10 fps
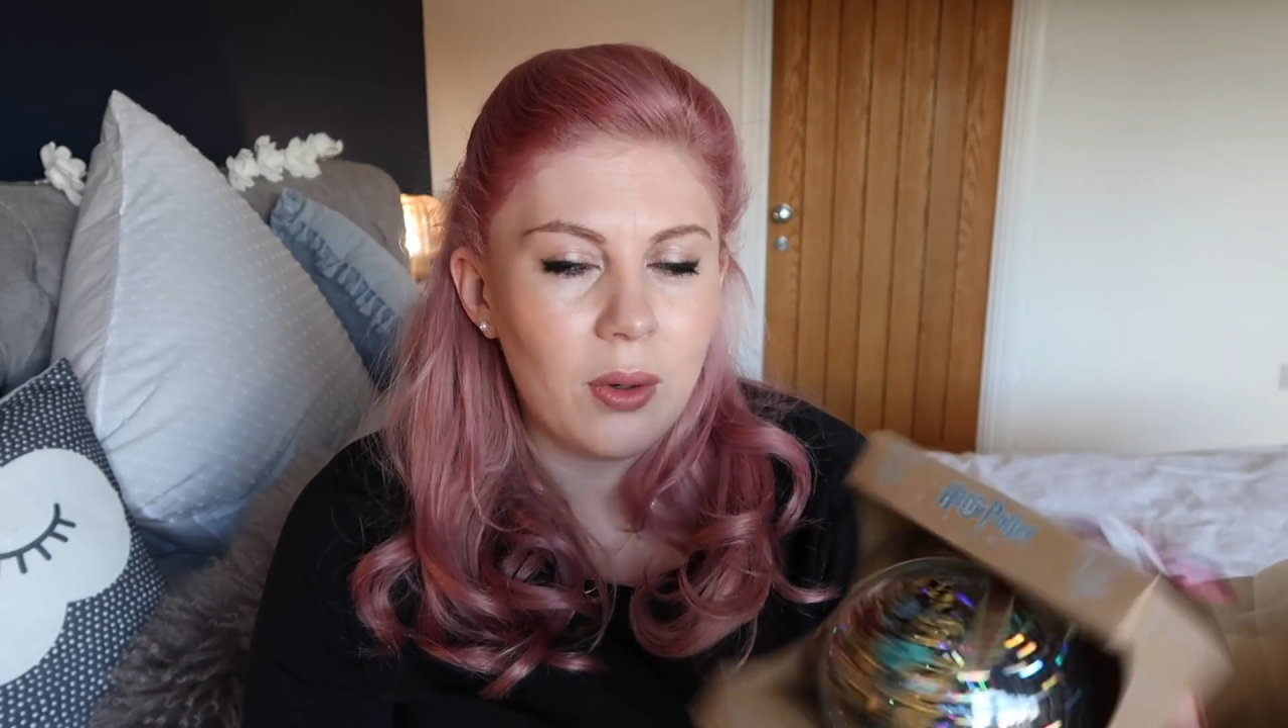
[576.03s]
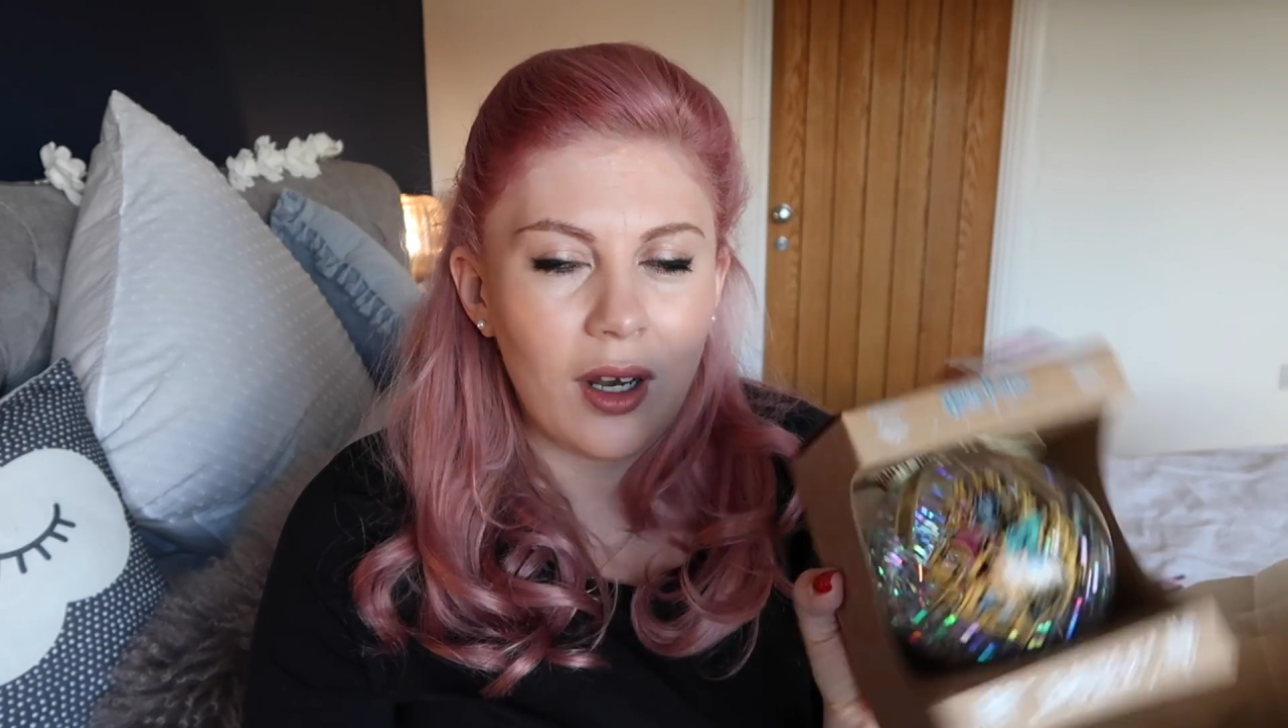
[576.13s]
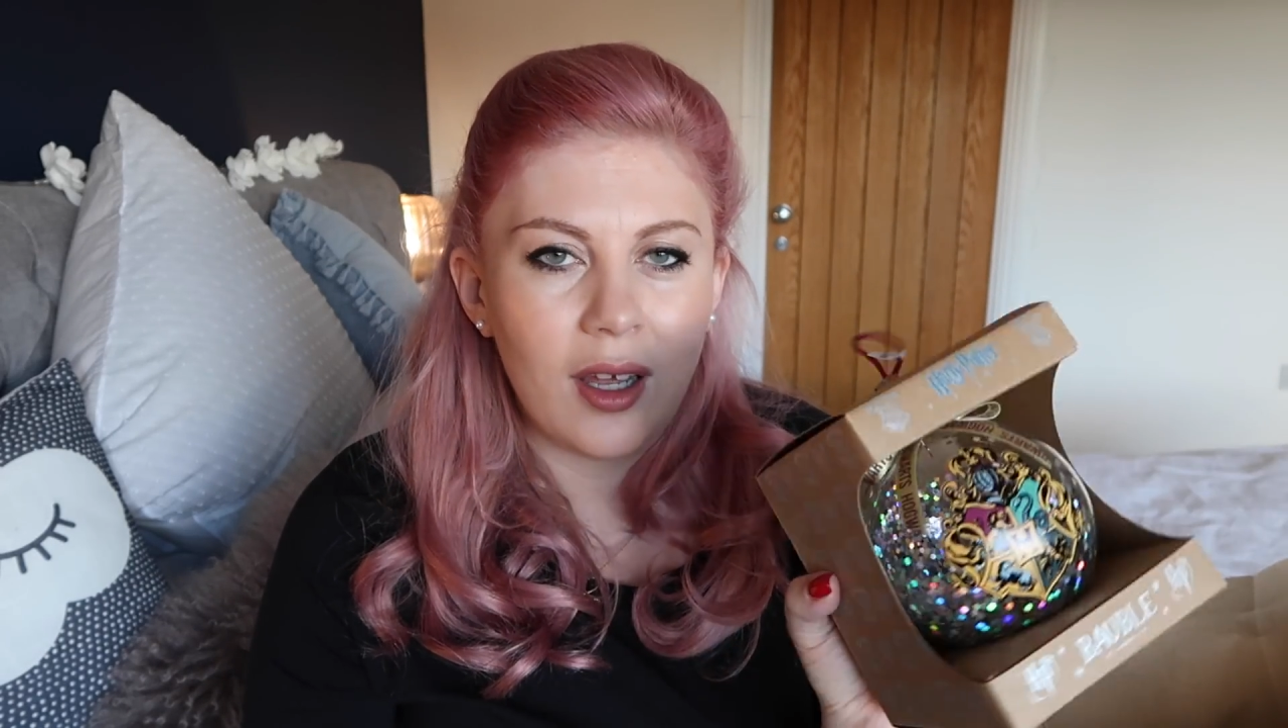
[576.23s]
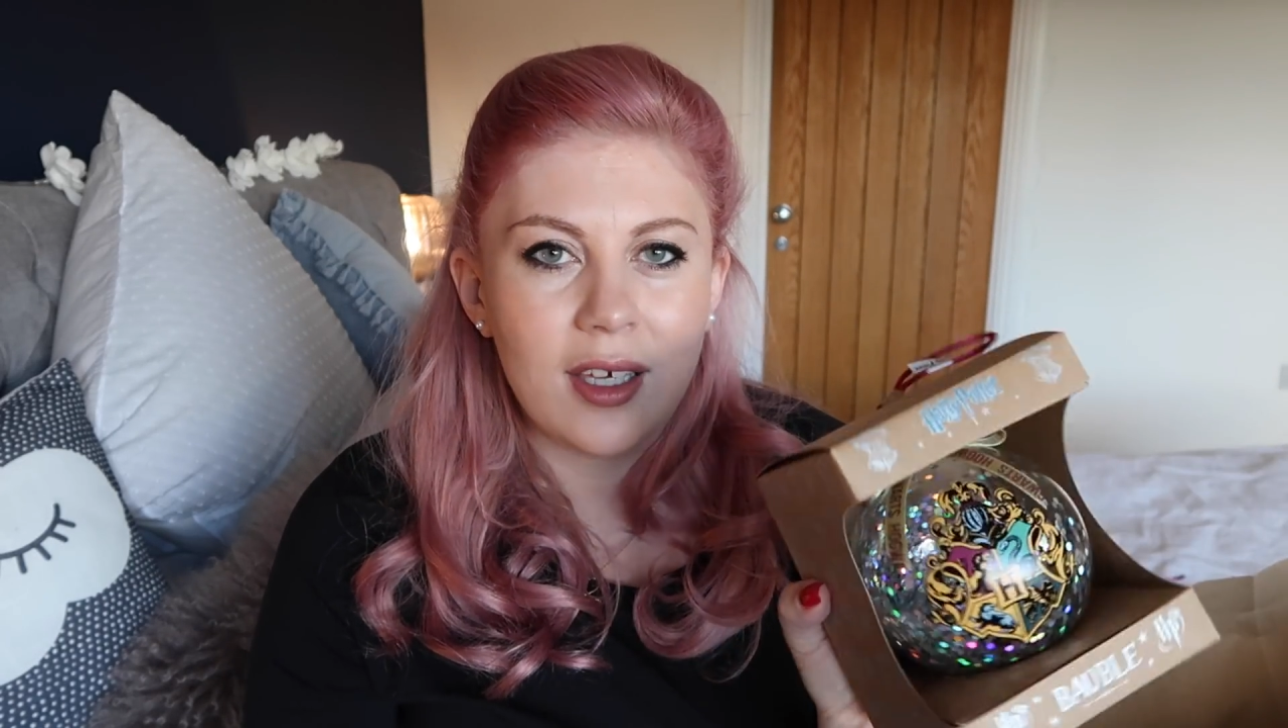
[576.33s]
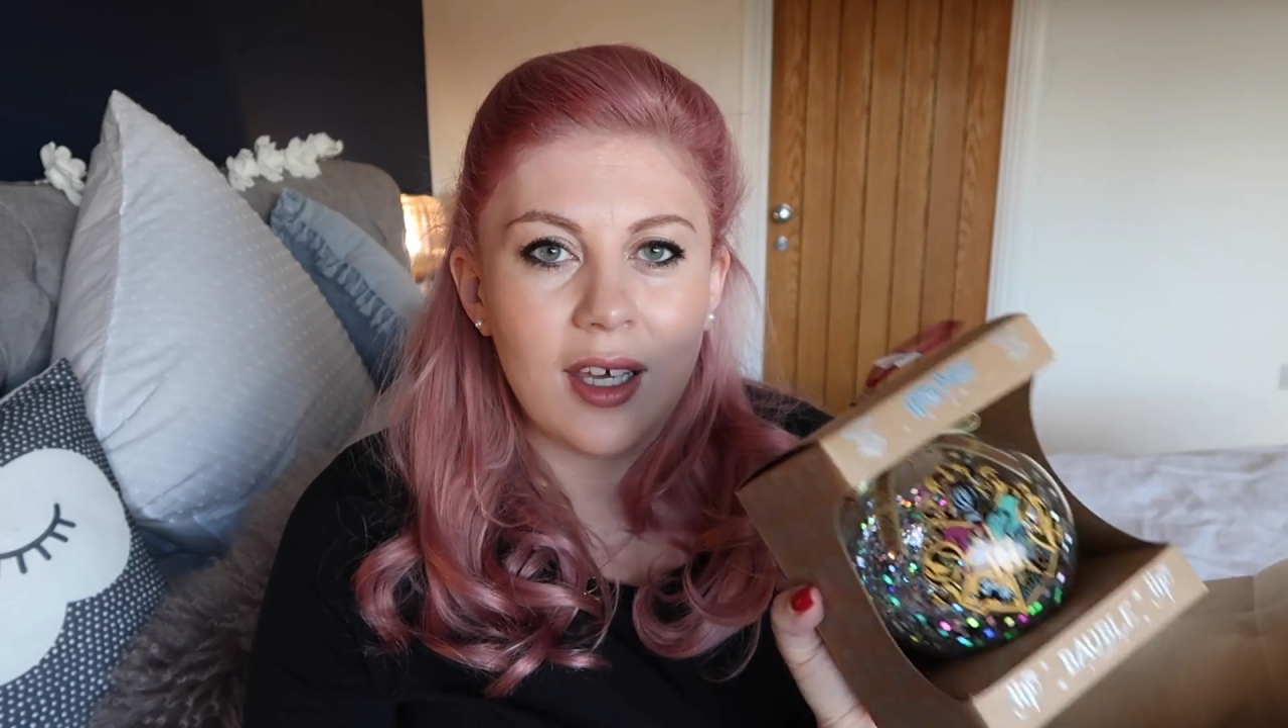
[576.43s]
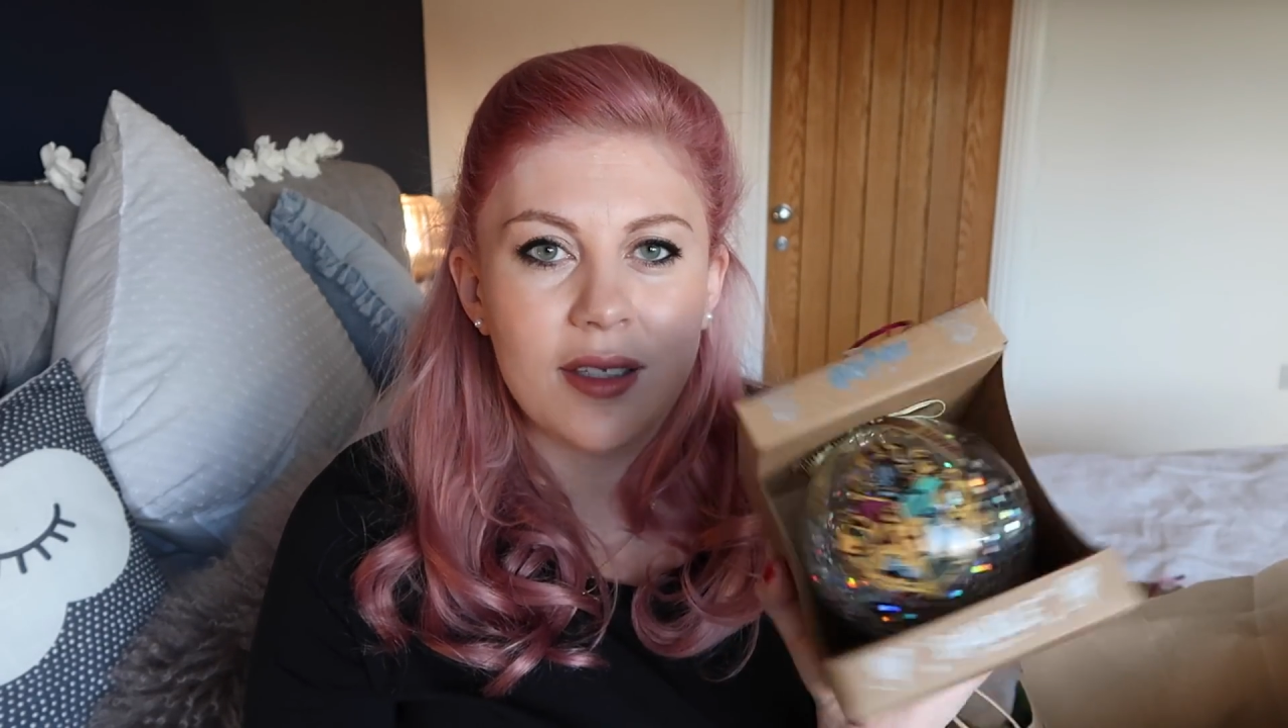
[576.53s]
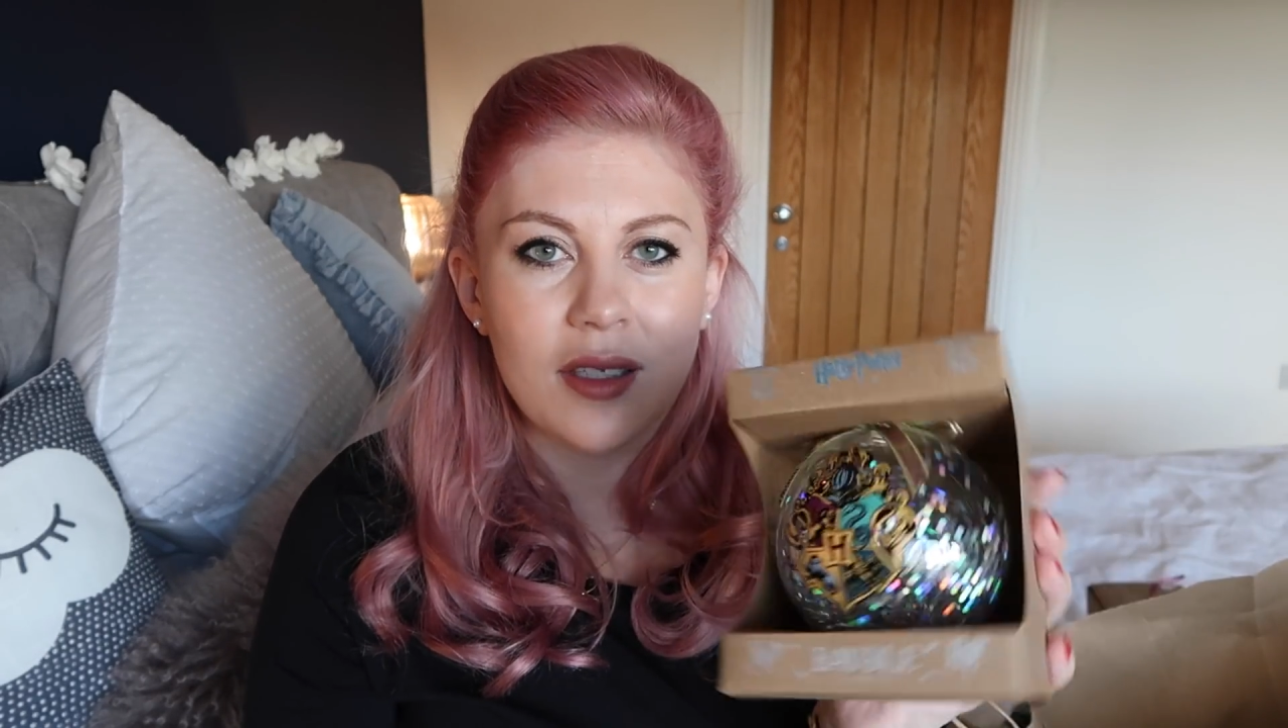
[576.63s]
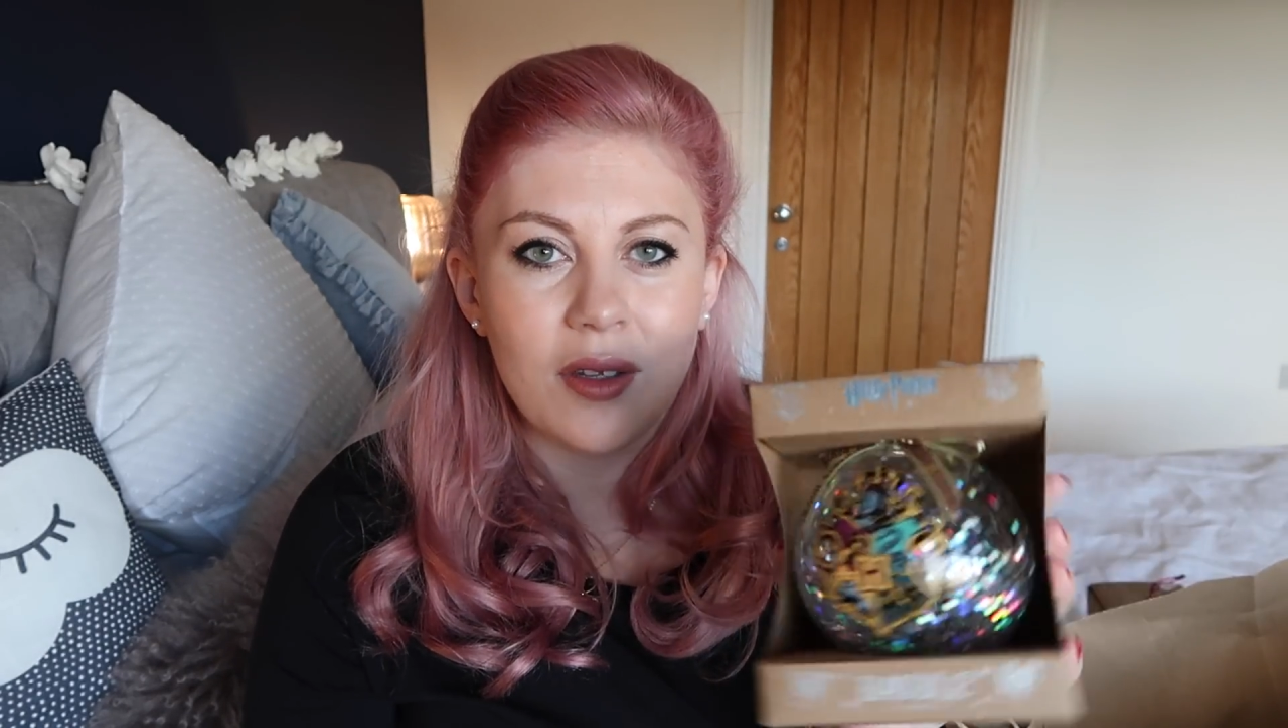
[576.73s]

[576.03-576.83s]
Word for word: quite like it.